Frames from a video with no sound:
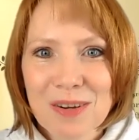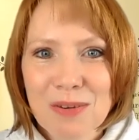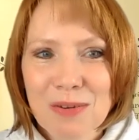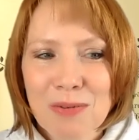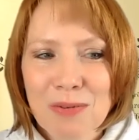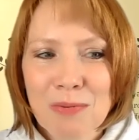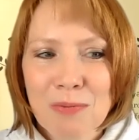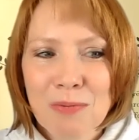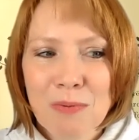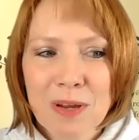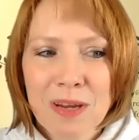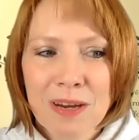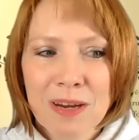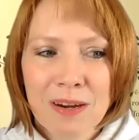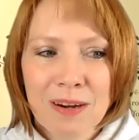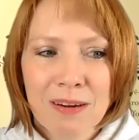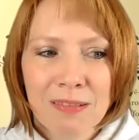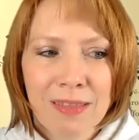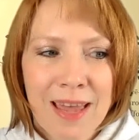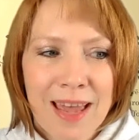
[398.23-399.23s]

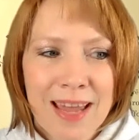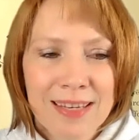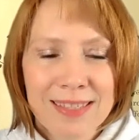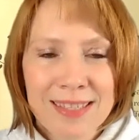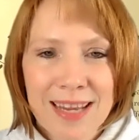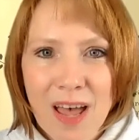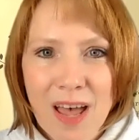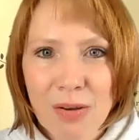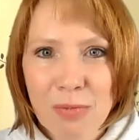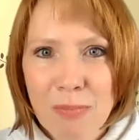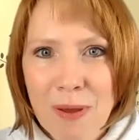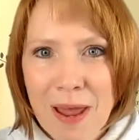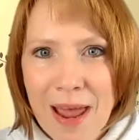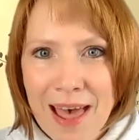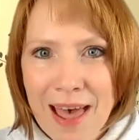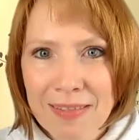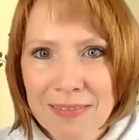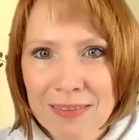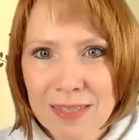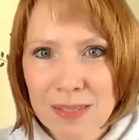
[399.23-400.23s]
we're led down
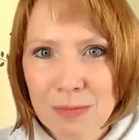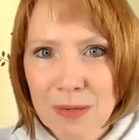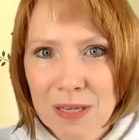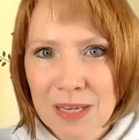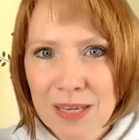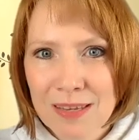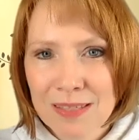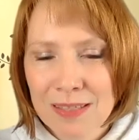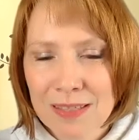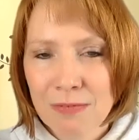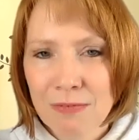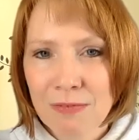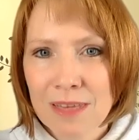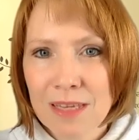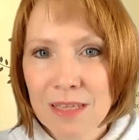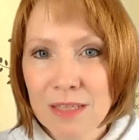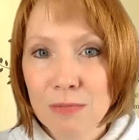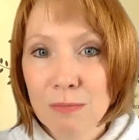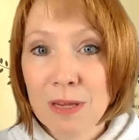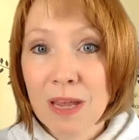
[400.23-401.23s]
paths because of
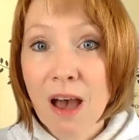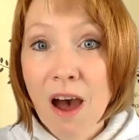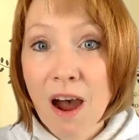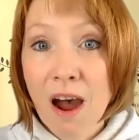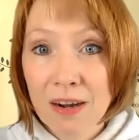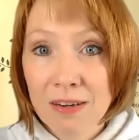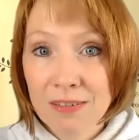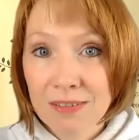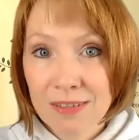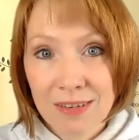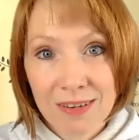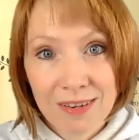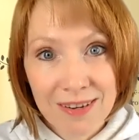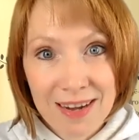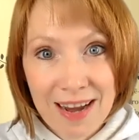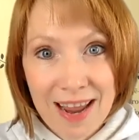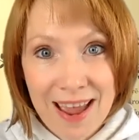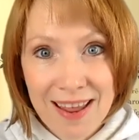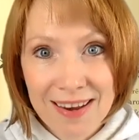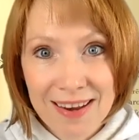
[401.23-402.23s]
things we aren't
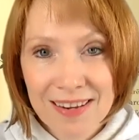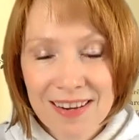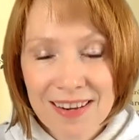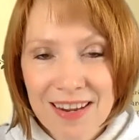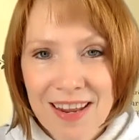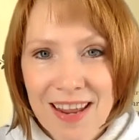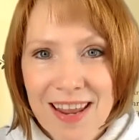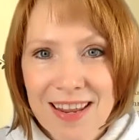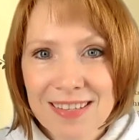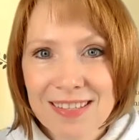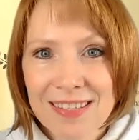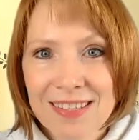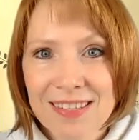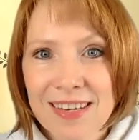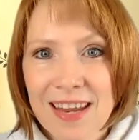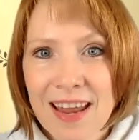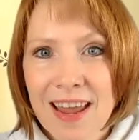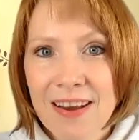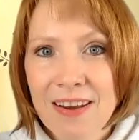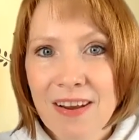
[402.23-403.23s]
good at,
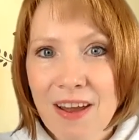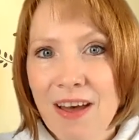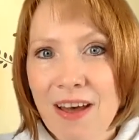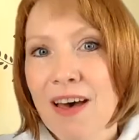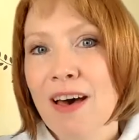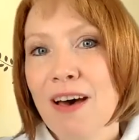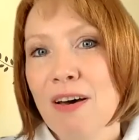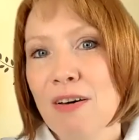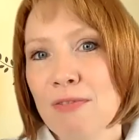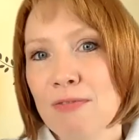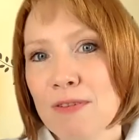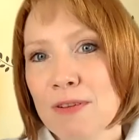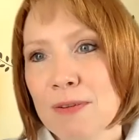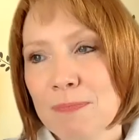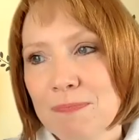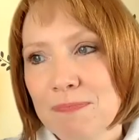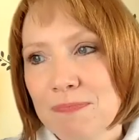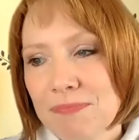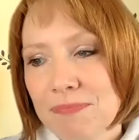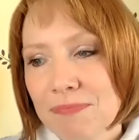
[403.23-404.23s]
instead of
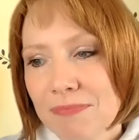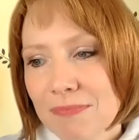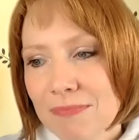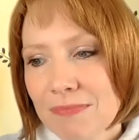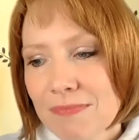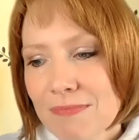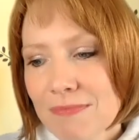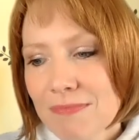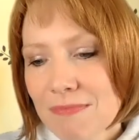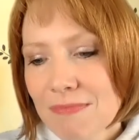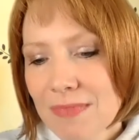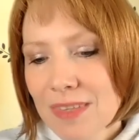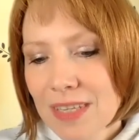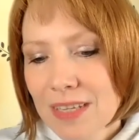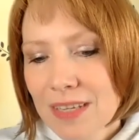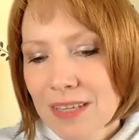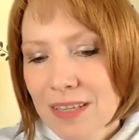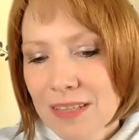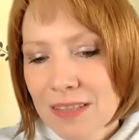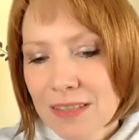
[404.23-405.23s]

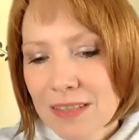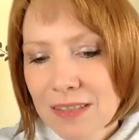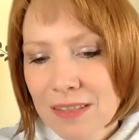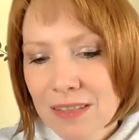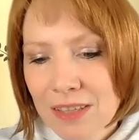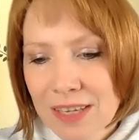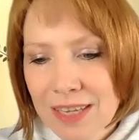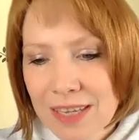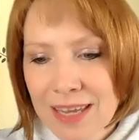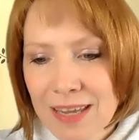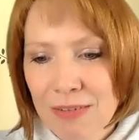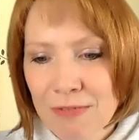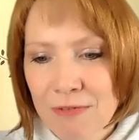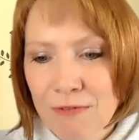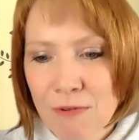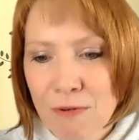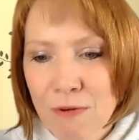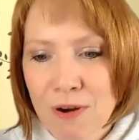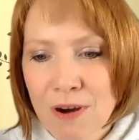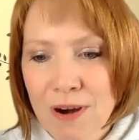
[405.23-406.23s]
looking
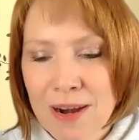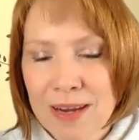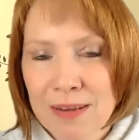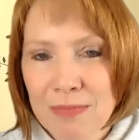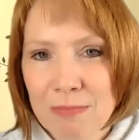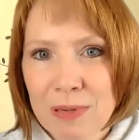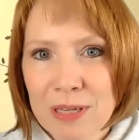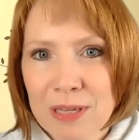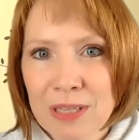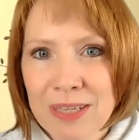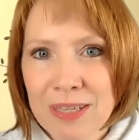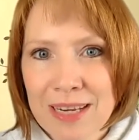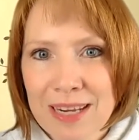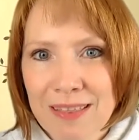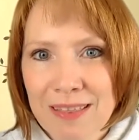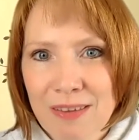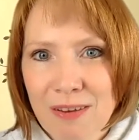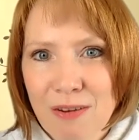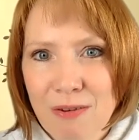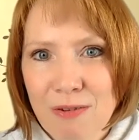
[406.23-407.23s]
for and building
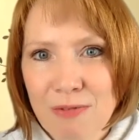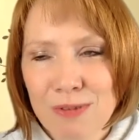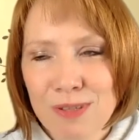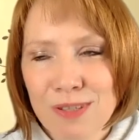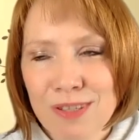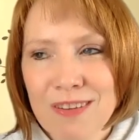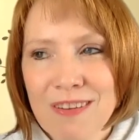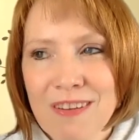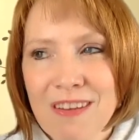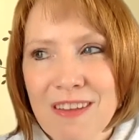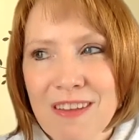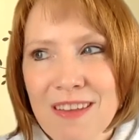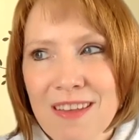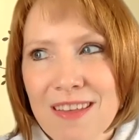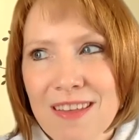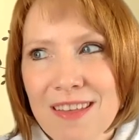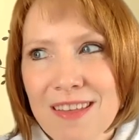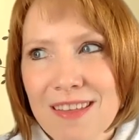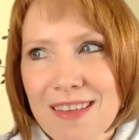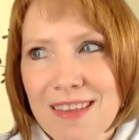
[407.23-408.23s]
those,
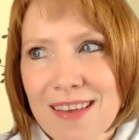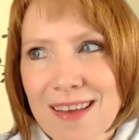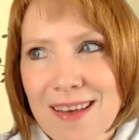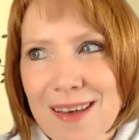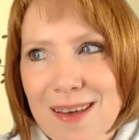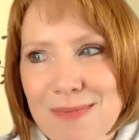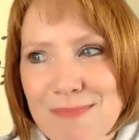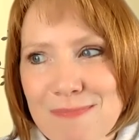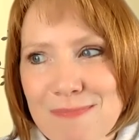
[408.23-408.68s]
I